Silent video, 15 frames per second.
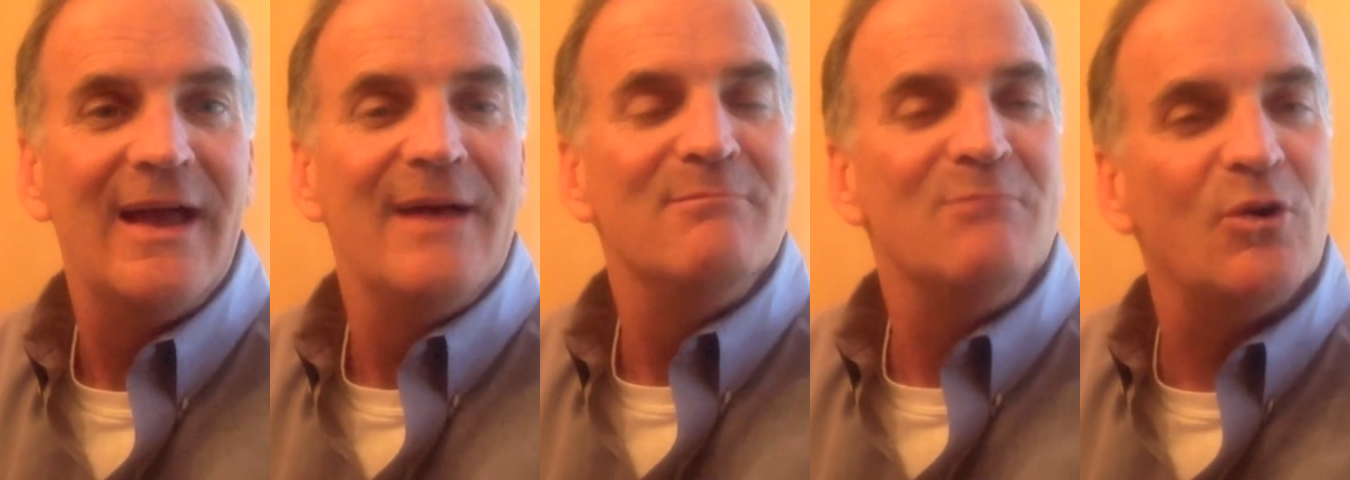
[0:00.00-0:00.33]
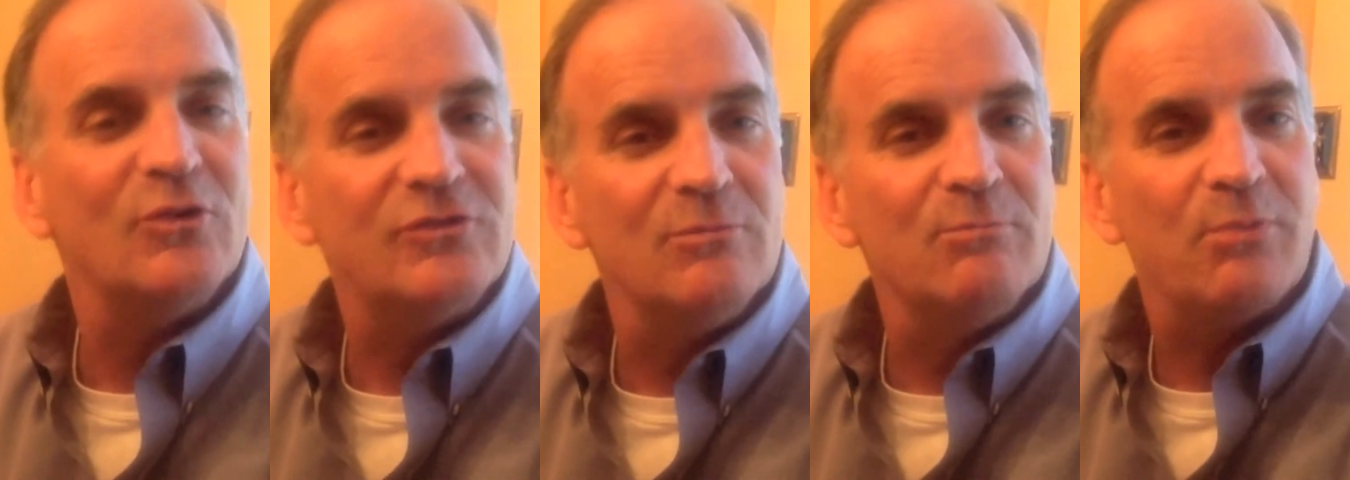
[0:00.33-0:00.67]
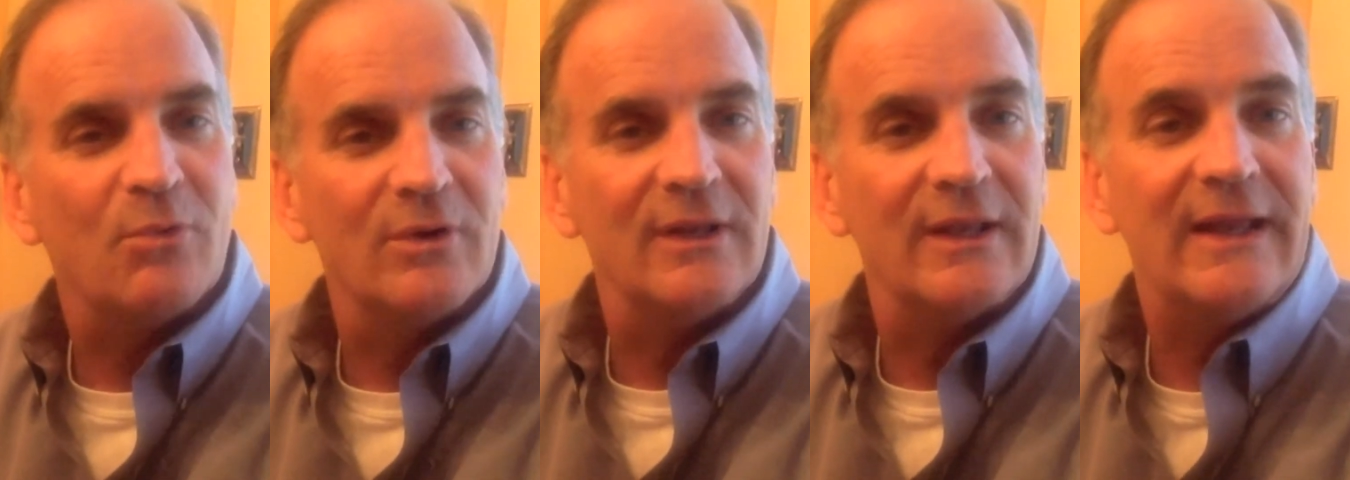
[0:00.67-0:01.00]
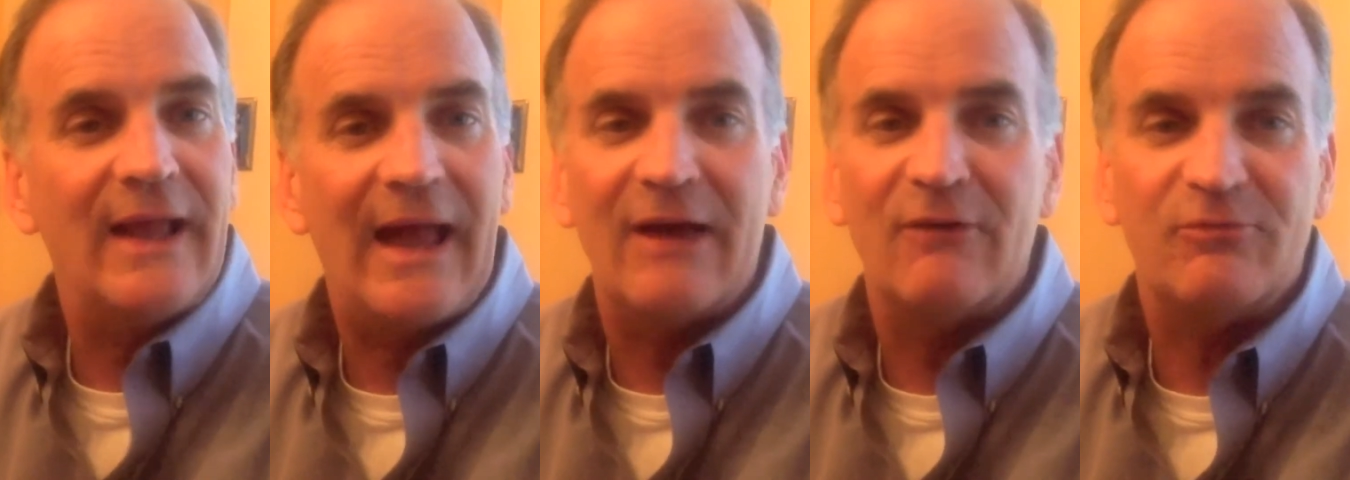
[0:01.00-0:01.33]
Most importantly,
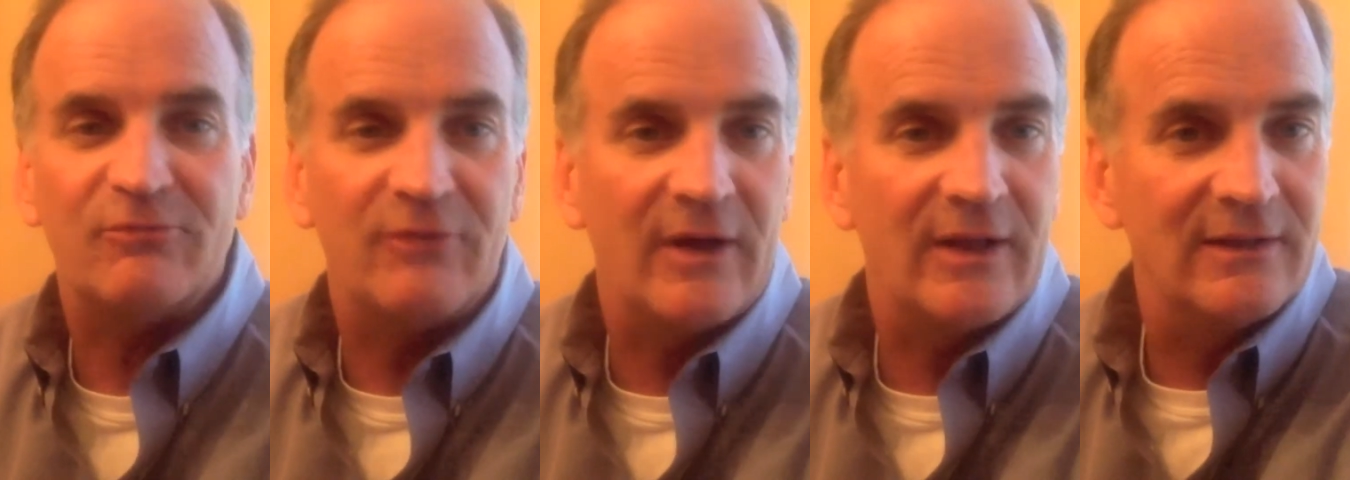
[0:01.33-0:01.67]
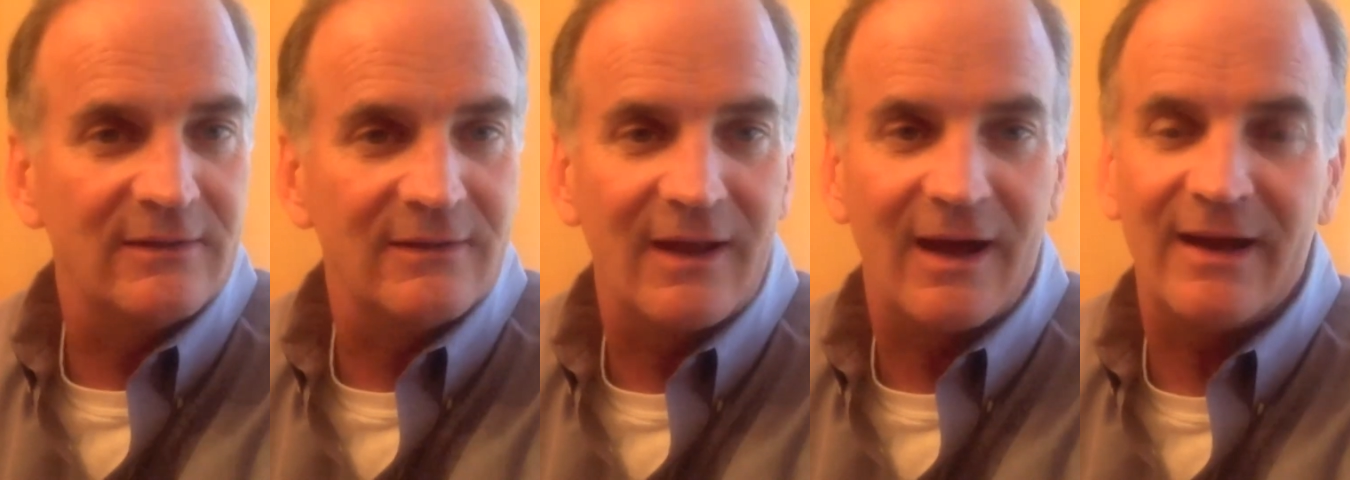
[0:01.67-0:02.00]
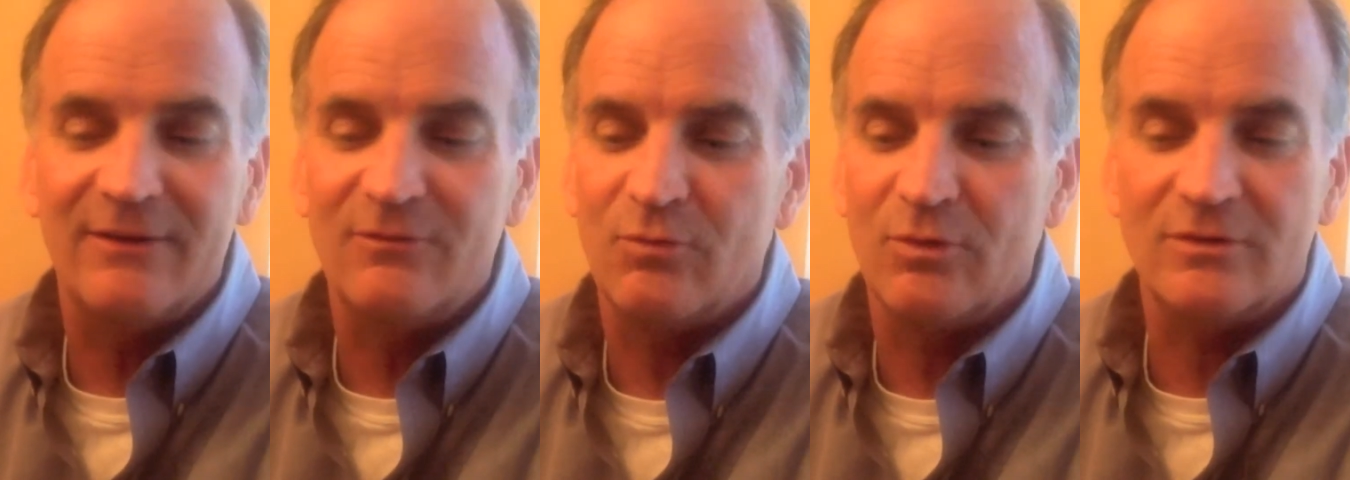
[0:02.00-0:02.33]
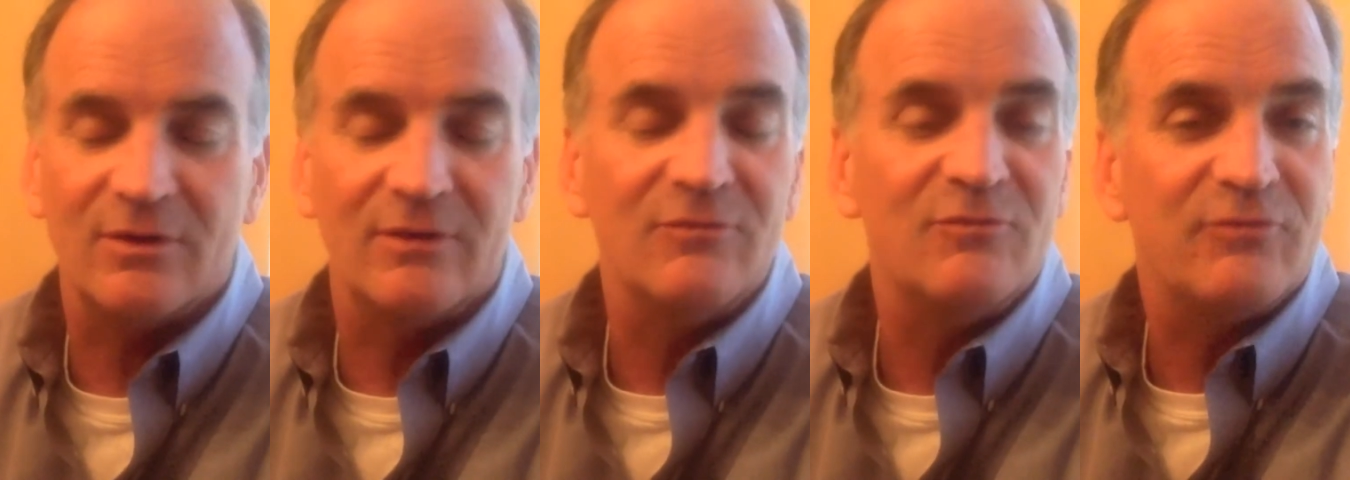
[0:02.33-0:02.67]
have fun. I've worked
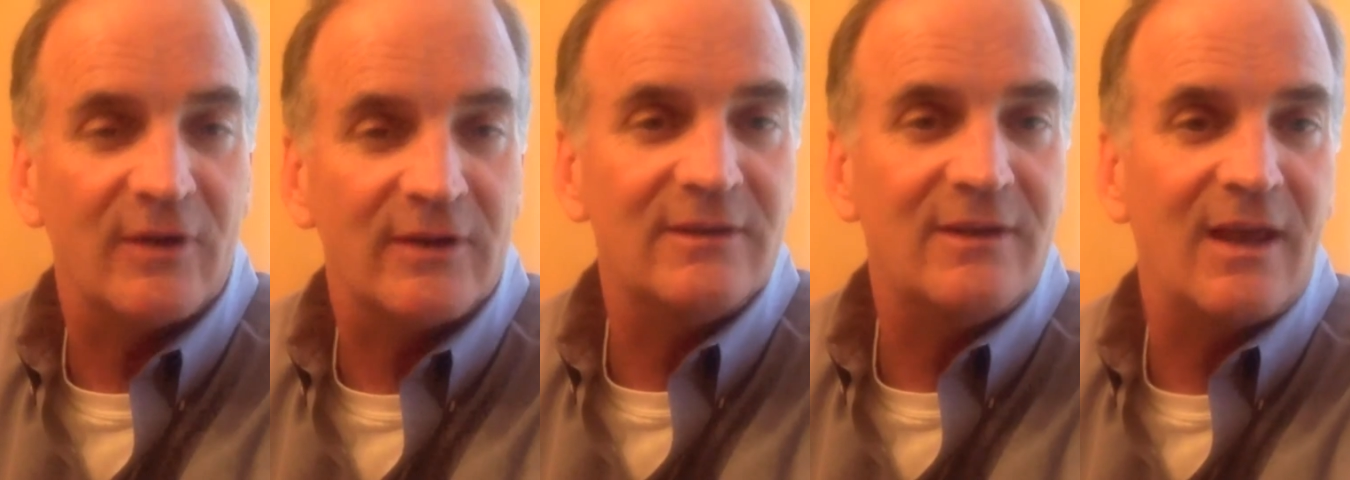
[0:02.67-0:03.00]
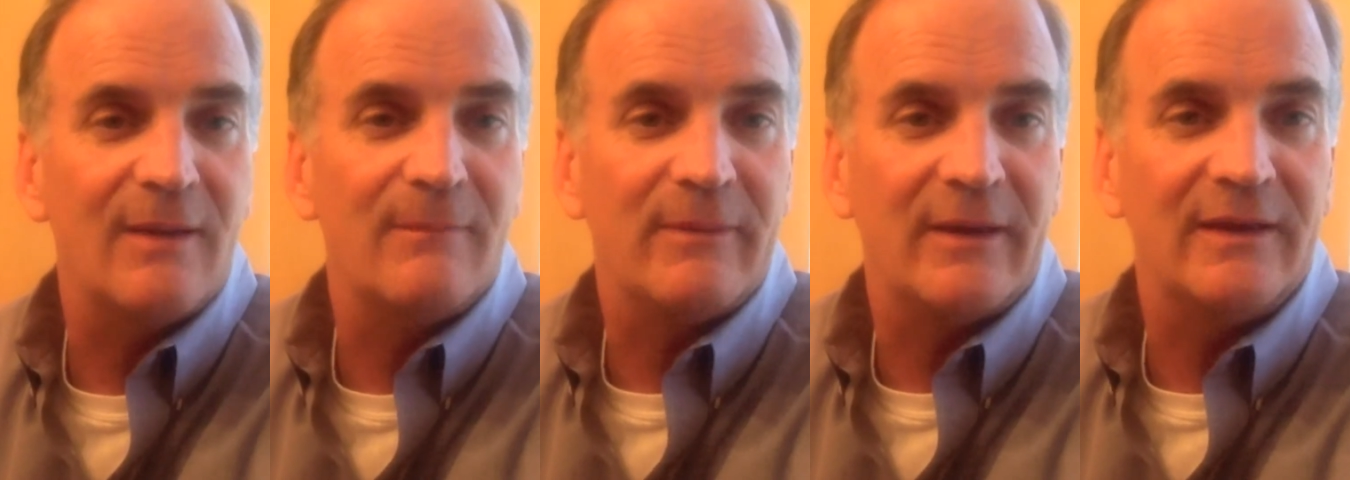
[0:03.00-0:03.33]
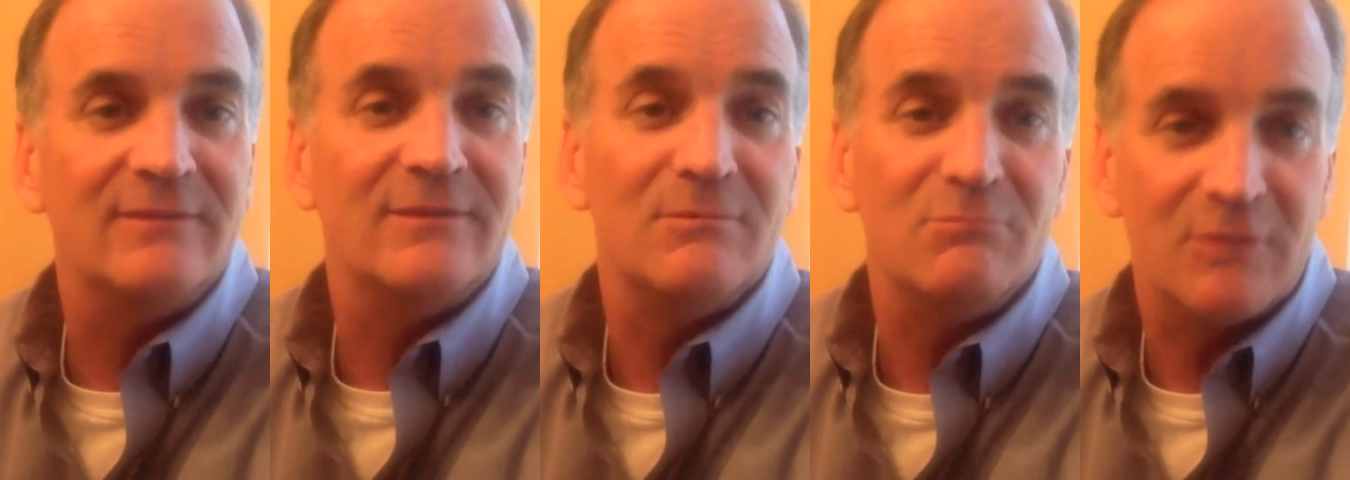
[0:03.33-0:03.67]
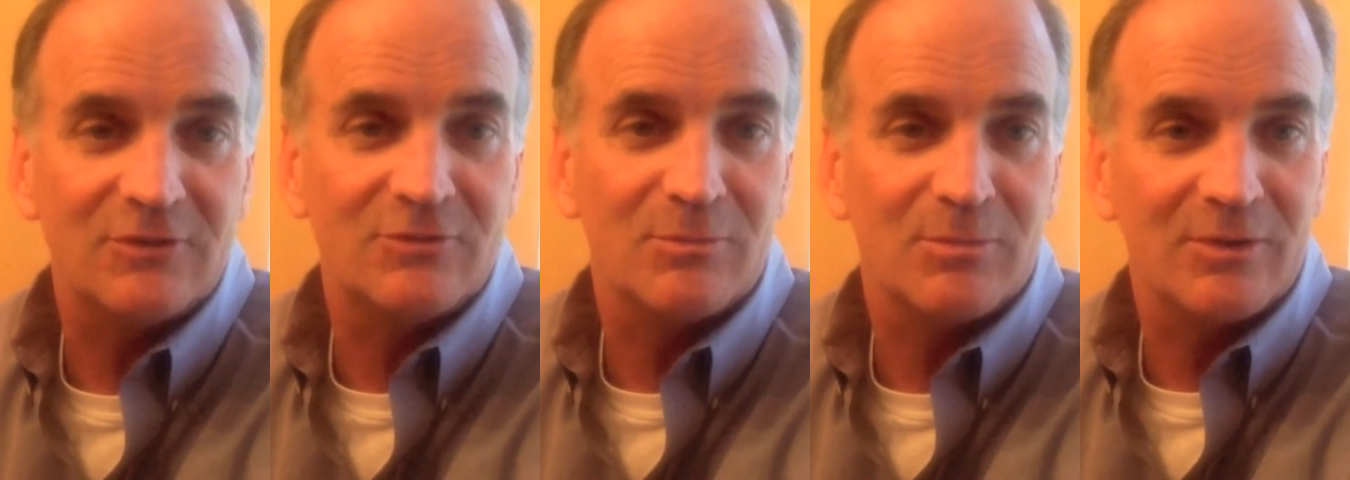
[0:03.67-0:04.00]
on fun campaigns and
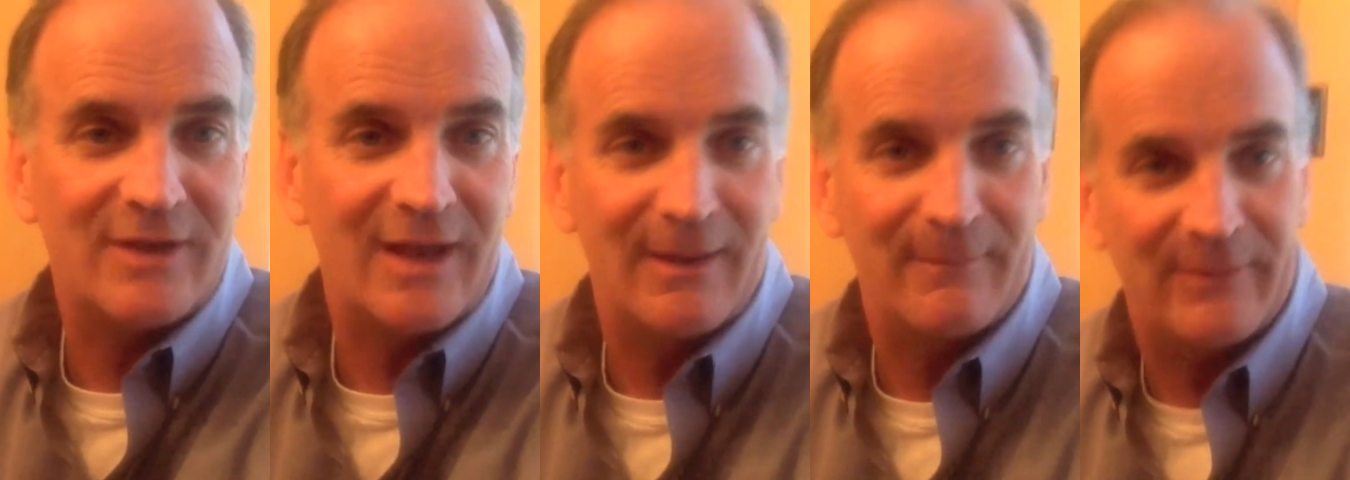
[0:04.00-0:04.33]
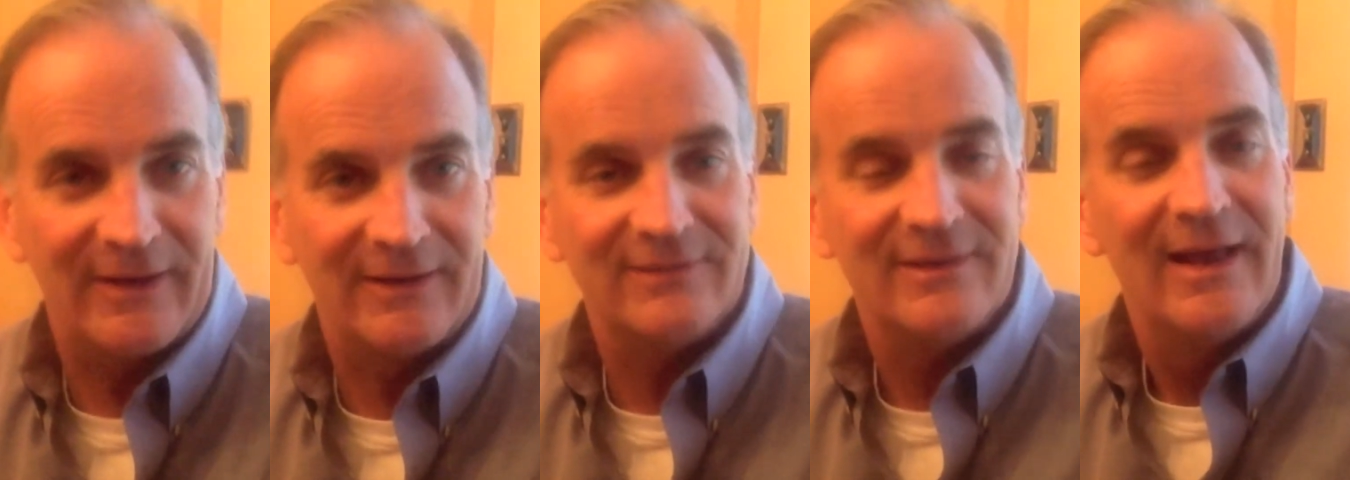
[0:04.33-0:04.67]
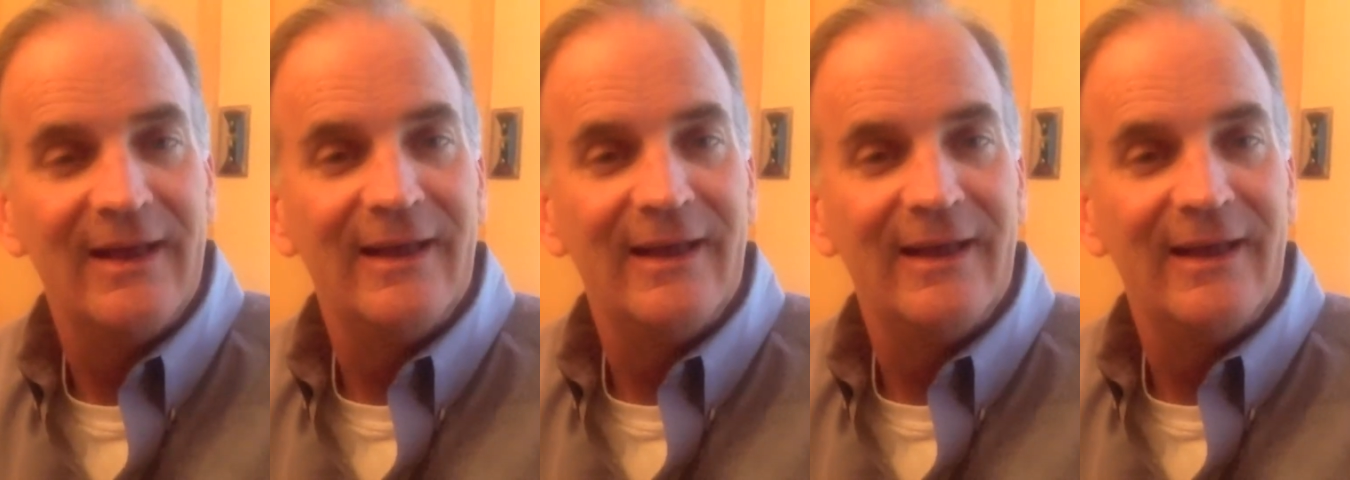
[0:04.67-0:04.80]
miserable campaigns,